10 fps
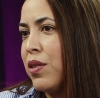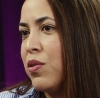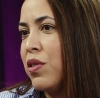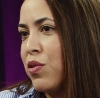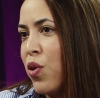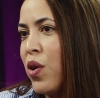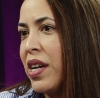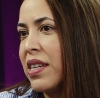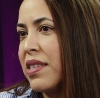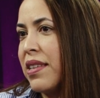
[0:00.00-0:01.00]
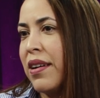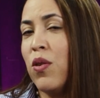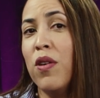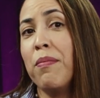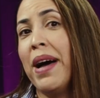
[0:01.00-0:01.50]
the drawings,
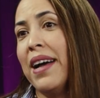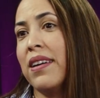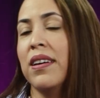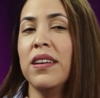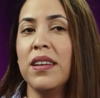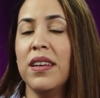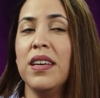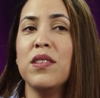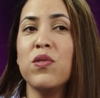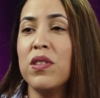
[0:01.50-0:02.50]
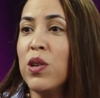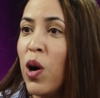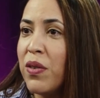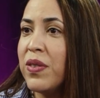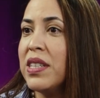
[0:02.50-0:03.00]
going back into the
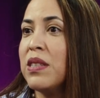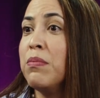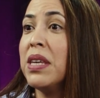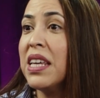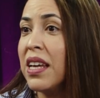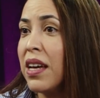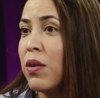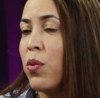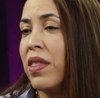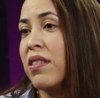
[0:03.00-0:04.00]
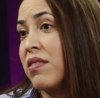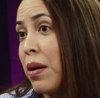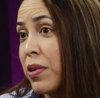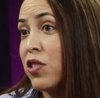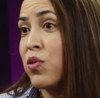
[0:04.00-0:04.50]
office, meeting with the
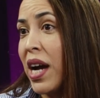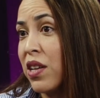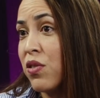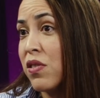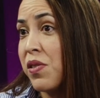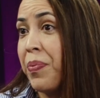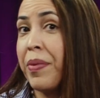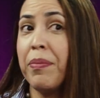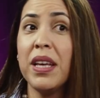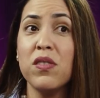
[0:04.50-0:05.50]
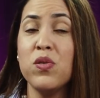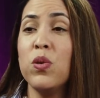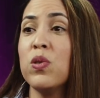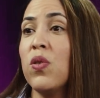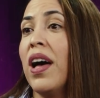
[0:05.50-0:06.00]
subcontractors, because you
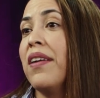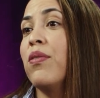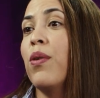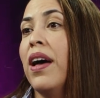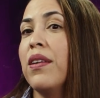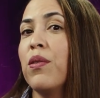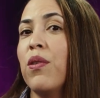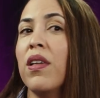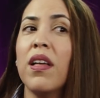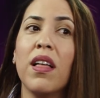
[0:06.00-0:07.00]
also had to handle